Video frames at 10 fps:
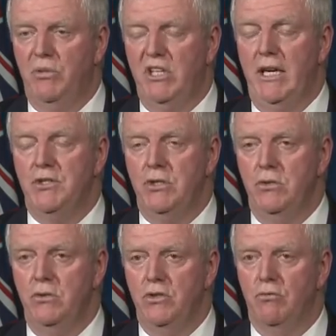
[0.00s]

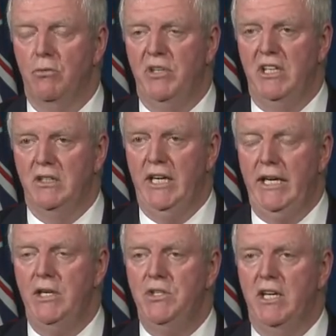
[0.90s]
PHUs will be
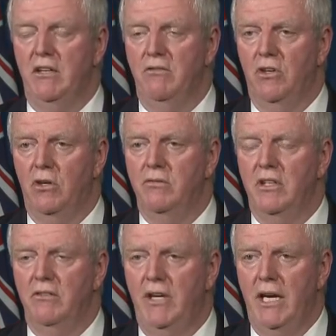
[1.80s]
engaged and
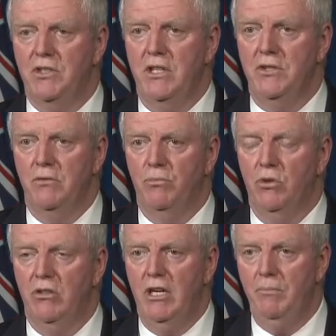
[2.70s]
involved in the vaccination
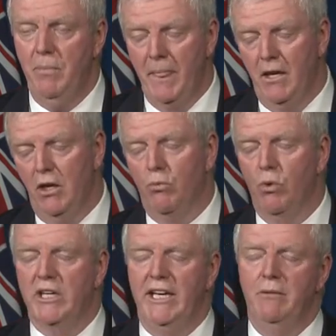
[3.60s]
program.
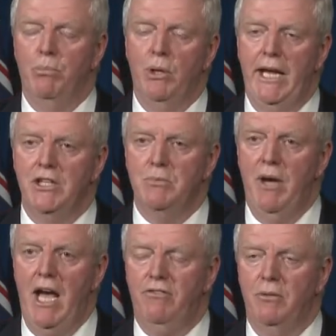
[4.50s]
We're getting plans
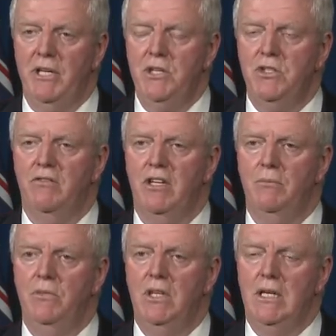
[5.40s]
back from each of
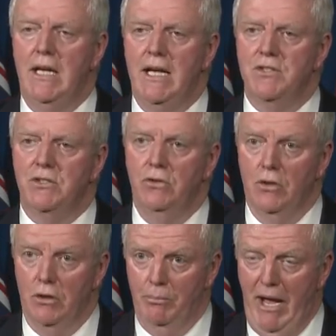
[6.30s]
them as
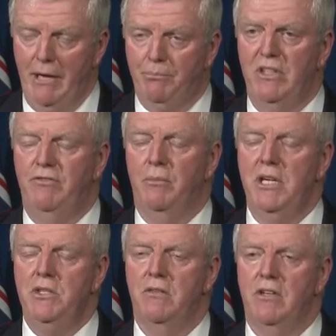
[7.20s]
to, or a back brief from
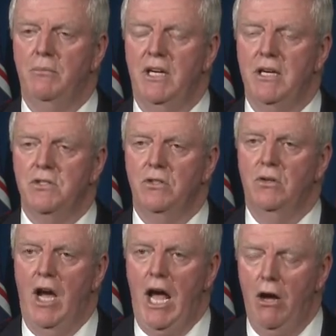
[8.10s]
each of them as
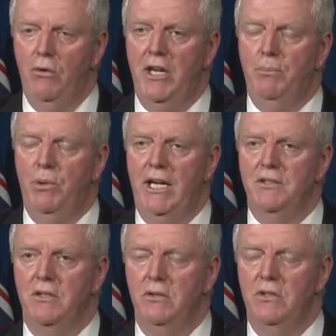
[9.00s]
to how they
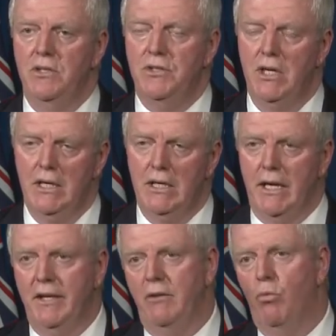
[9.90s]
plan to do this,
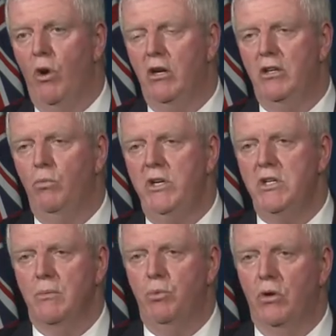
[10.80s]
and then where can we
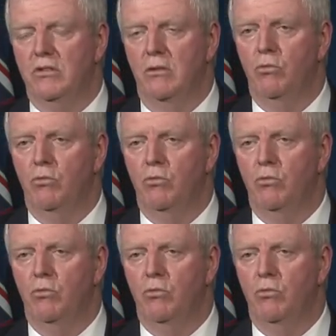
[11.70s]
support